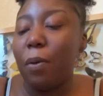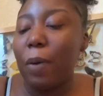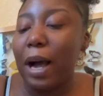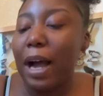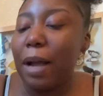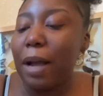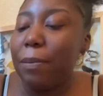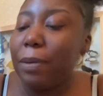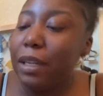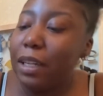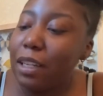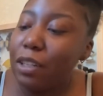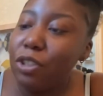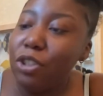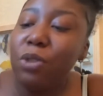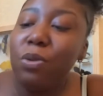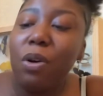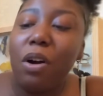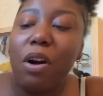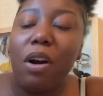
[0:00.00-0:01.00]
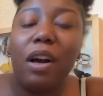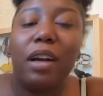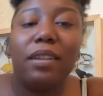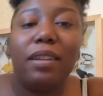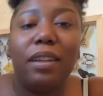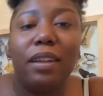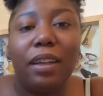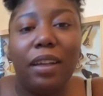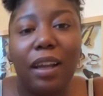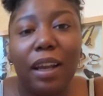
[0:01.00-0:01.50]
Why? Because you are
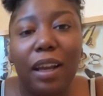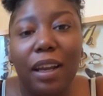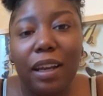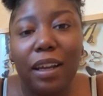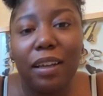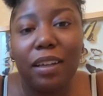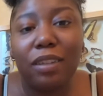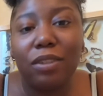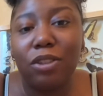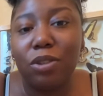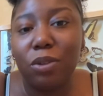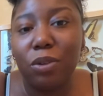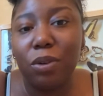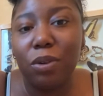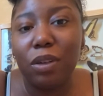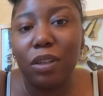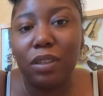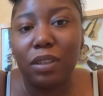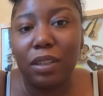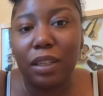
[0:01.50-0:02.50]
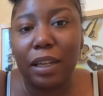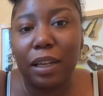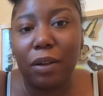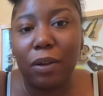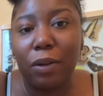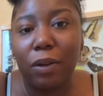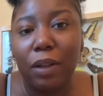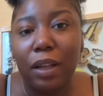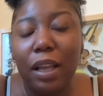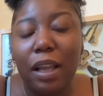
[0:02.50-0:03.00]
the King of Swords
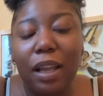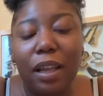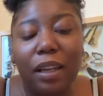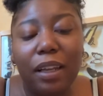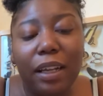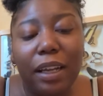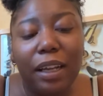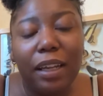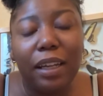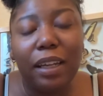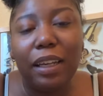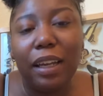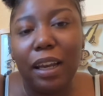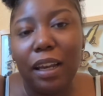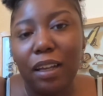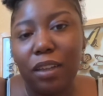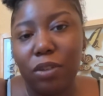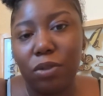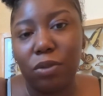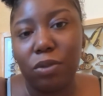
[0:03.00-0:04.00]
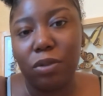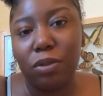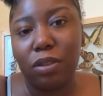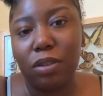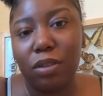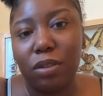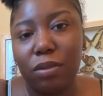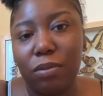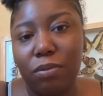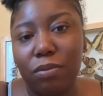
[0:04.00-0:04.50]
now. Look at the King of
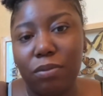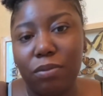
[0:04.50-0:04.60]
Swords.